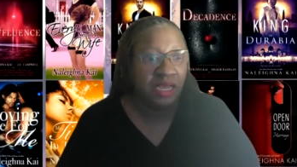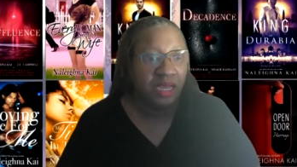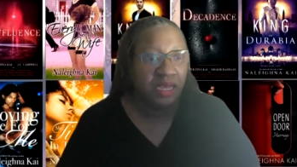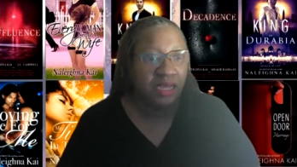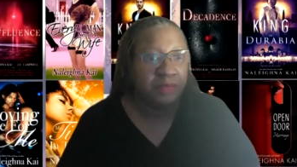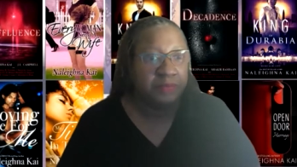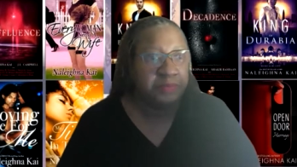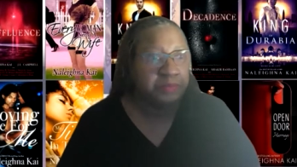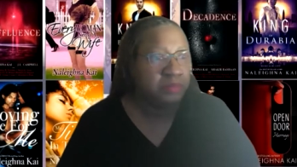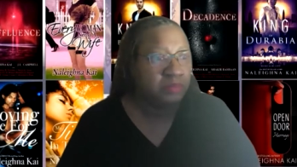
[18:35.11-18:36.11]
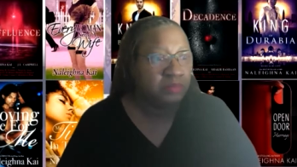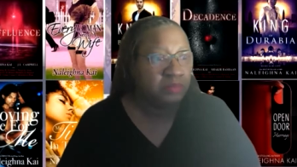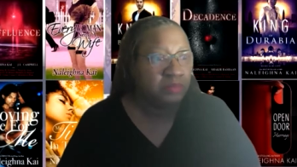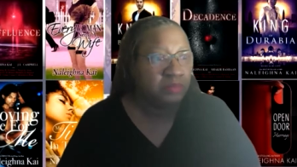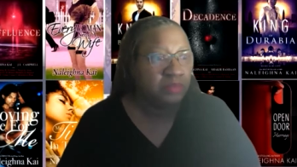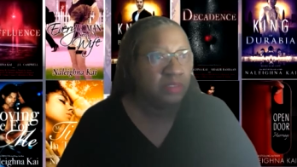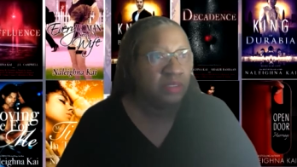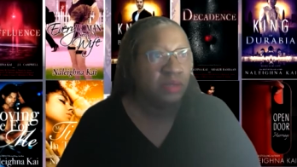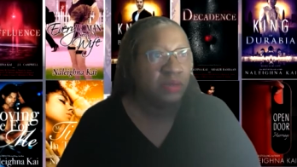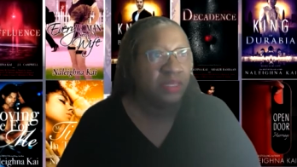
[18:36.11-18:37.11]
Um,
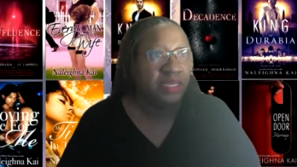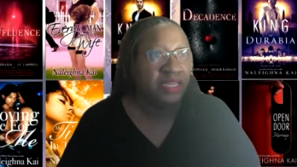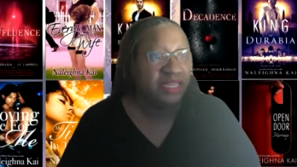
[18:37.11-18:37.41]
okay,